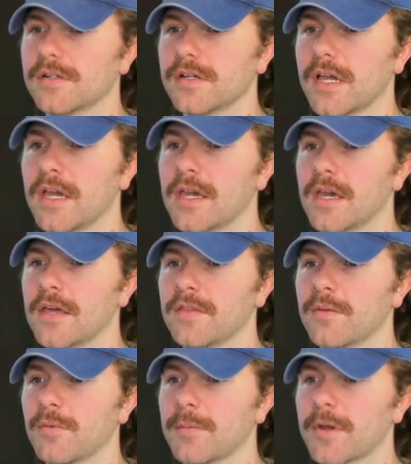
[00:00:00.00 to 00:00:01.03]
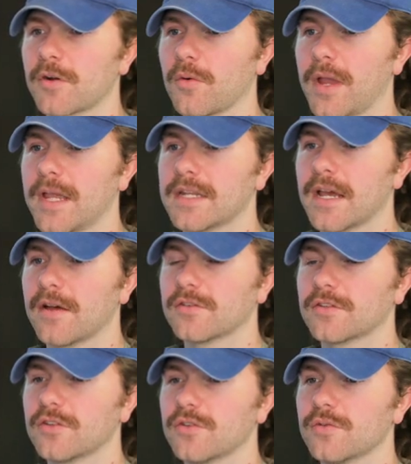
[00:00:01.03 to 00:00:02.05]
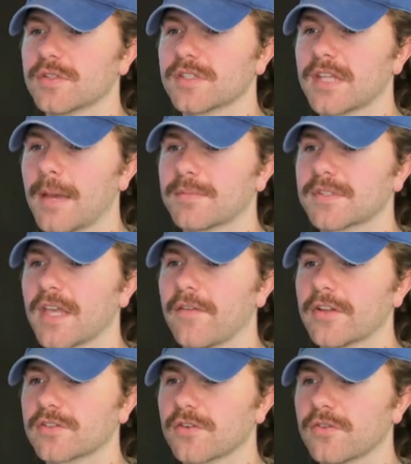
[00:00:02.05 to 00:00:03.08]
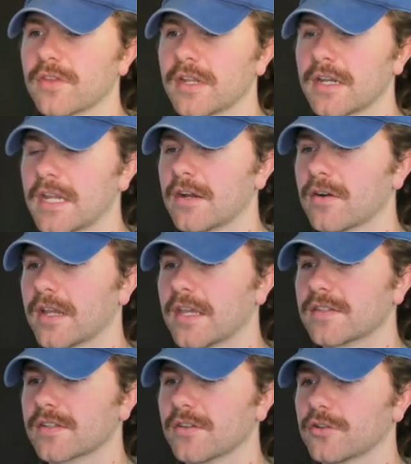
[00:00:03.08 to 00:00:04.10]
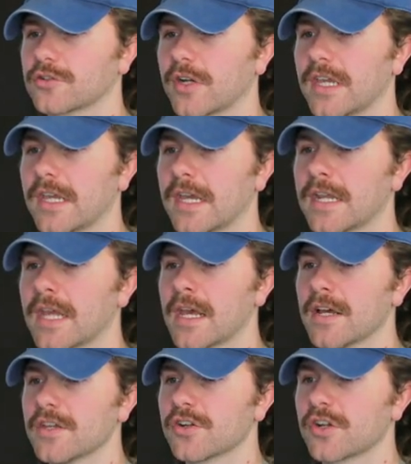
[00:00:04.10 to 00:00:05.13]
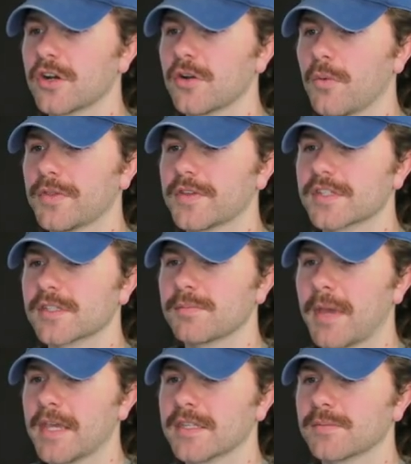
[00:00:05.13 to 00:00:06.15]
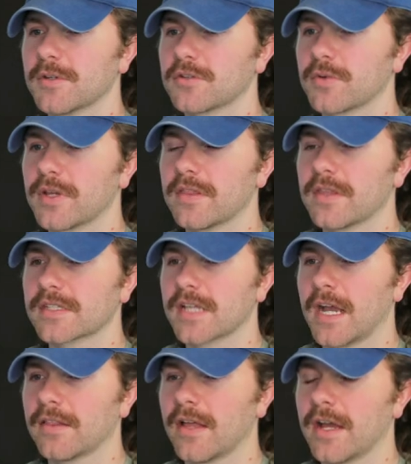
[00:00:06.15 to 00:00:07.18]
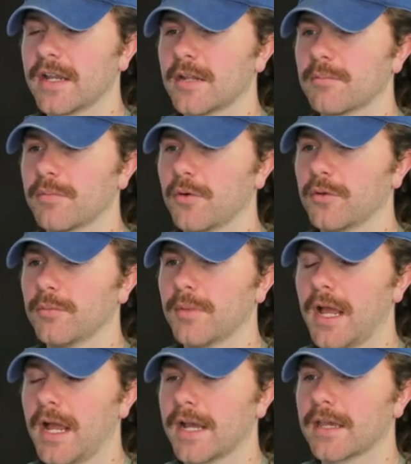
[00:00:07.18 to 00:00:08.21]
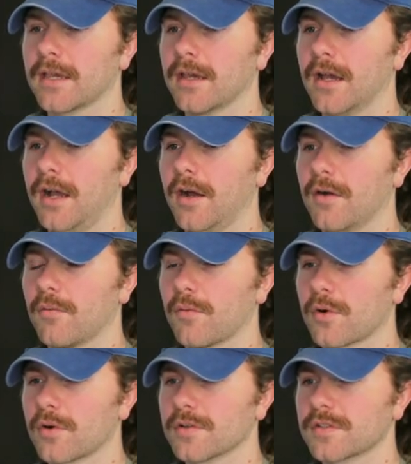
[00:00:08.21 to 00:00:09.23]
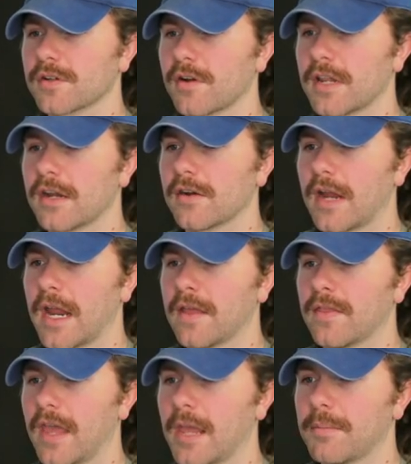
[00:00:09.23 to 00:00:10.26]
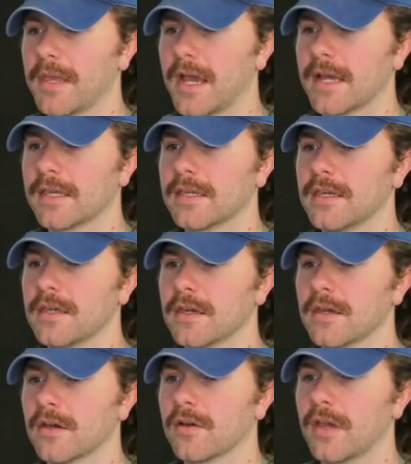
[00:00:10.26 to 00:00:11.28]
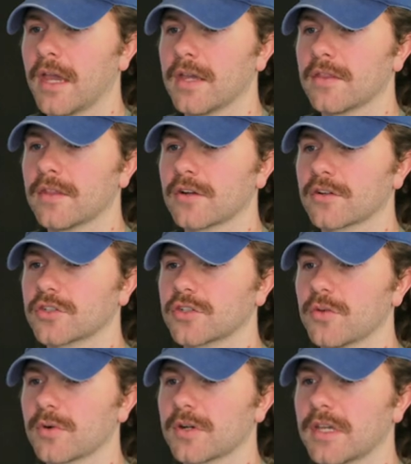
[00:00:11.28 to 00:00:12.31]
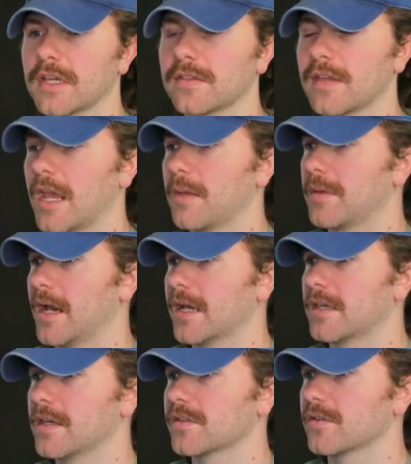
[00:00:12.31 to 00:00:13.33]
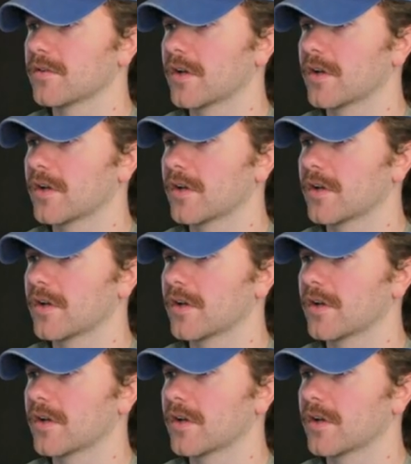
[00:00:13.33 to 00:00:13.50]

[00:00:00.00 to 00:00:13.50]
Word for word: And then we make our way down to step seven. So then here it gets a little tricky again. You're gonna want the space between this highlighted bold black uh, words right here and the A P I key, okay? And then I'll show you where to get the A P I key, so you can